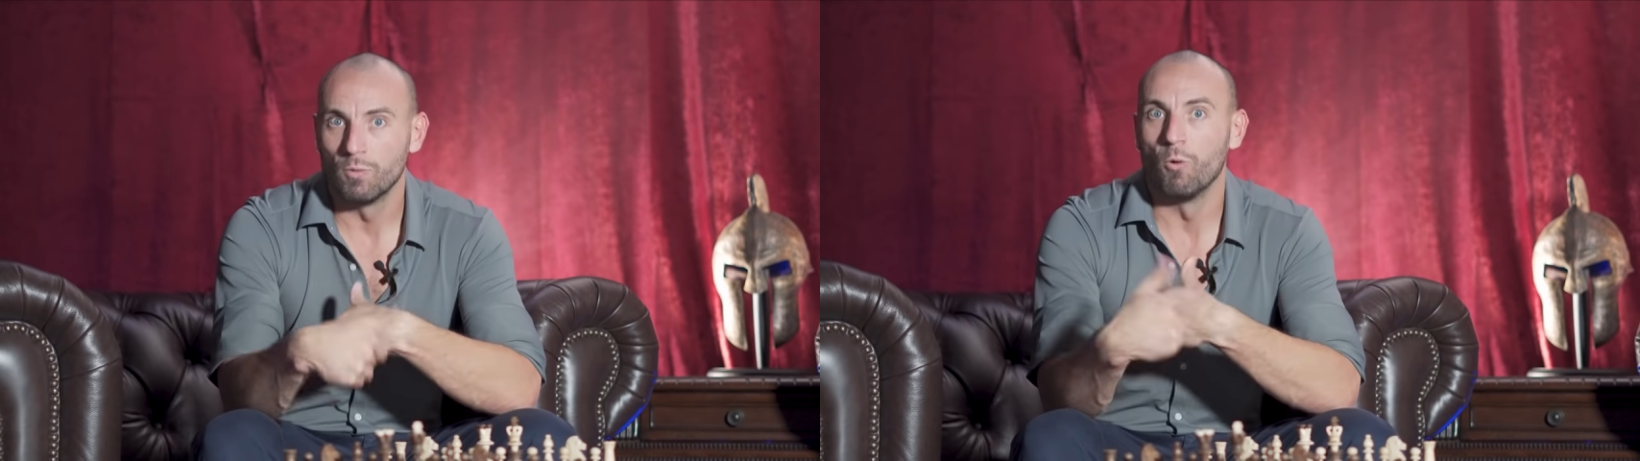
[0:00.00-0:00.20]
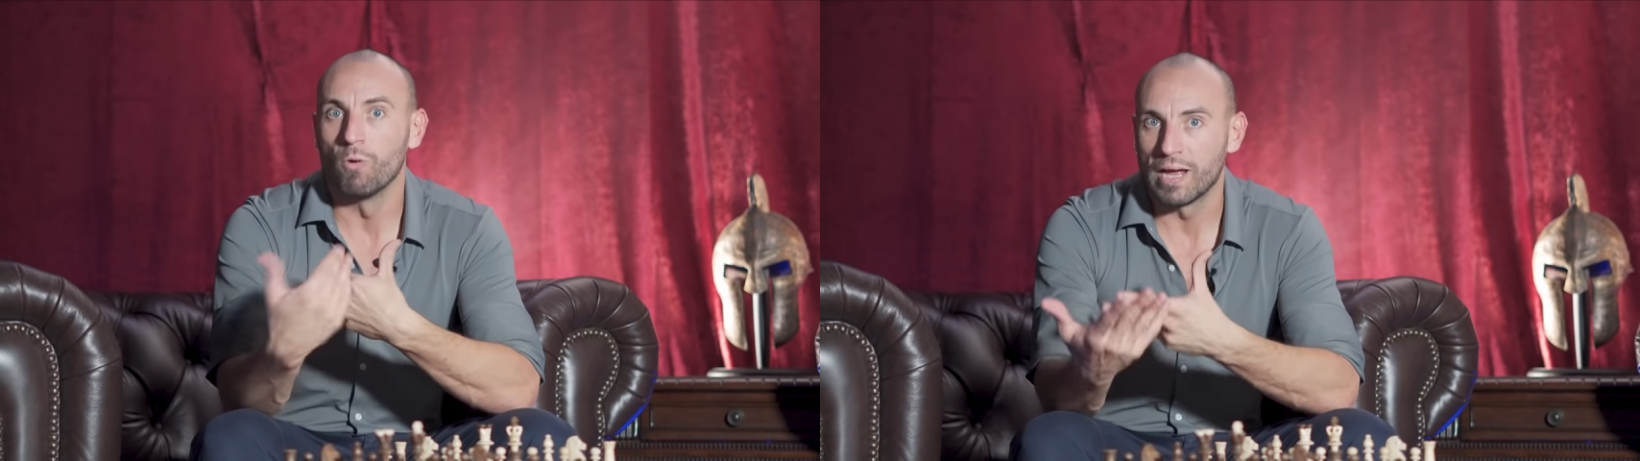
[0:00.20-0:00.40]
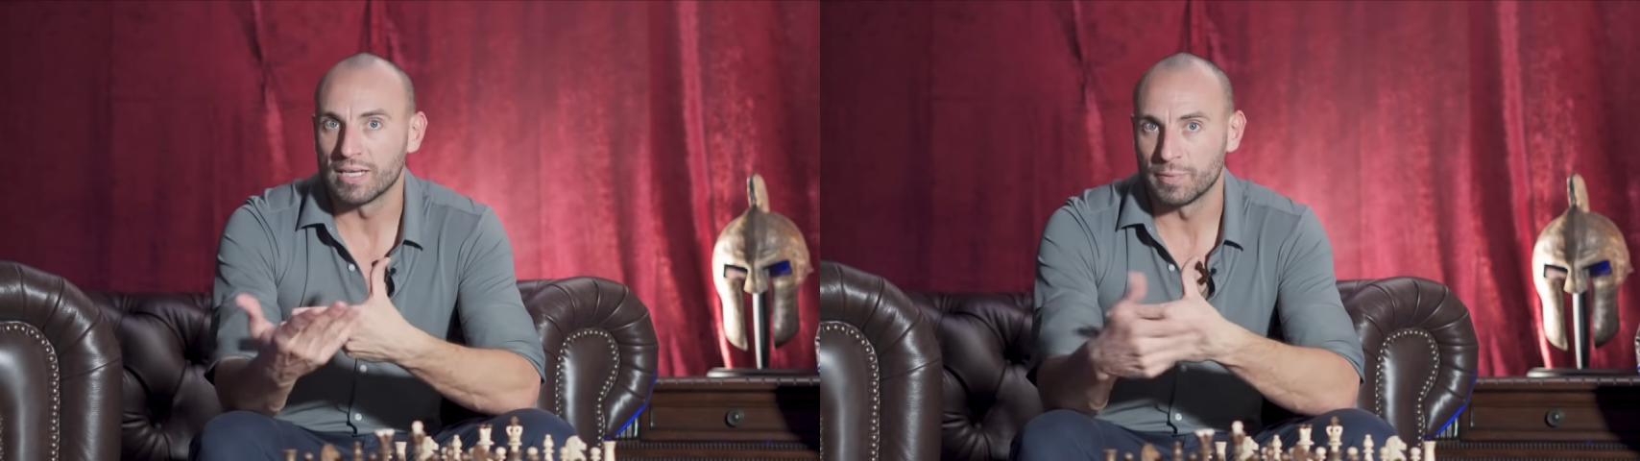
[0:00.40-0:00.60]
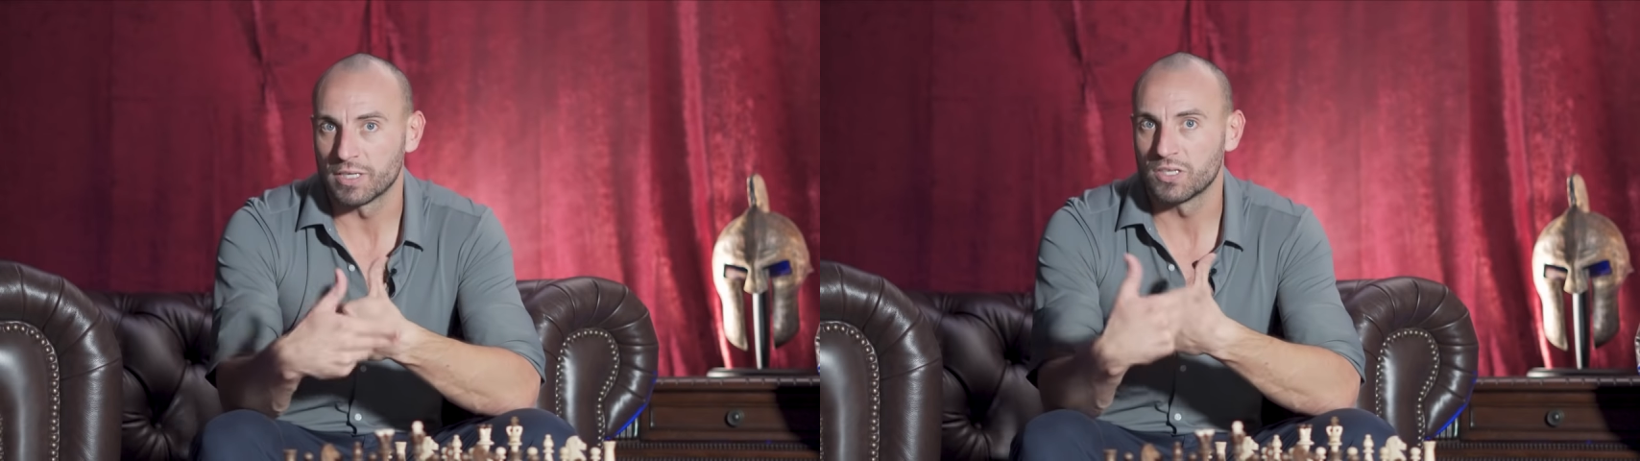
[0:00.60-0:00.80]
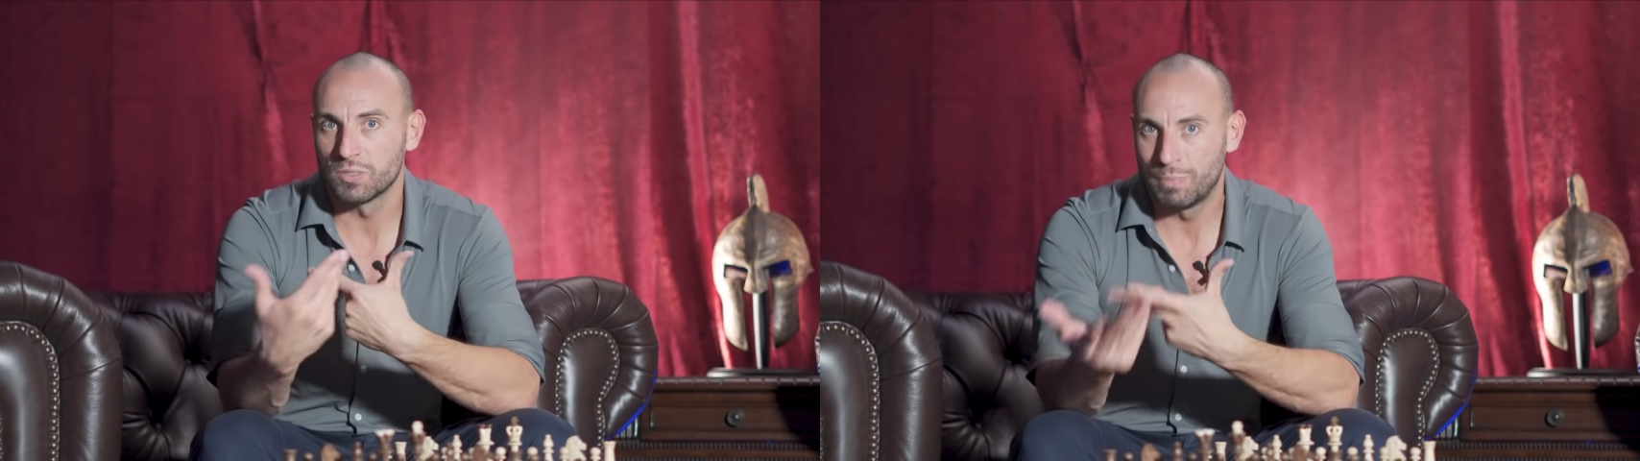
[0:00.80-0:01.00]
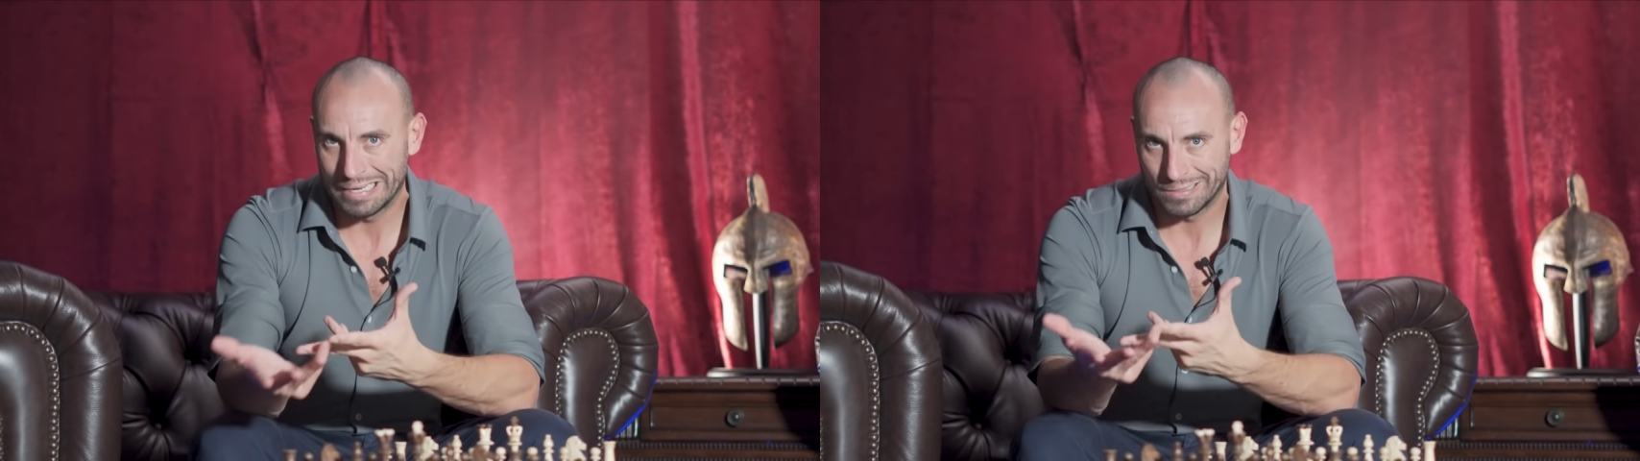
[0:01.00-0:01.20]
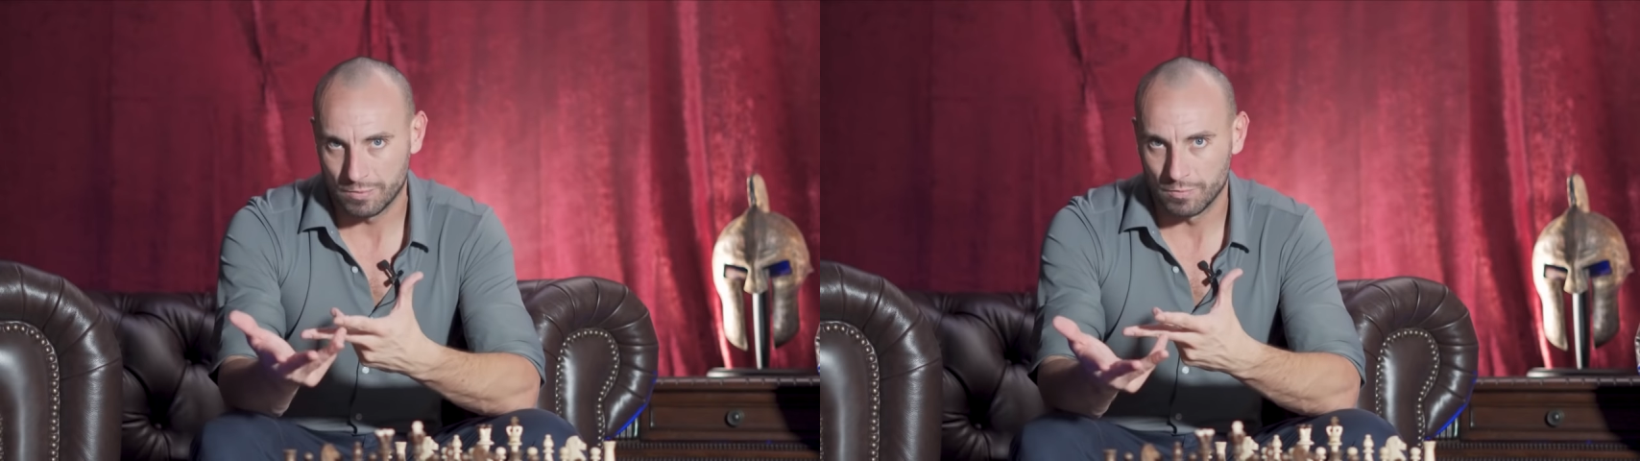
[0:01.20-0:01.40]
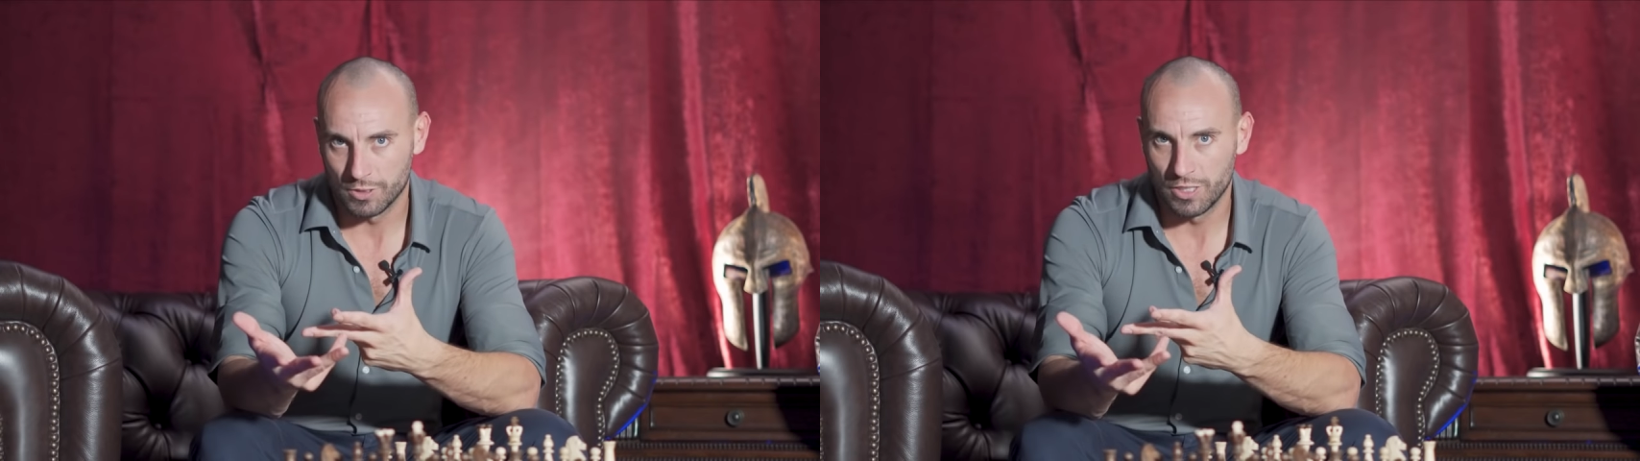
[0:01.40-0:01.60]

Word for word: orgasmic spasms.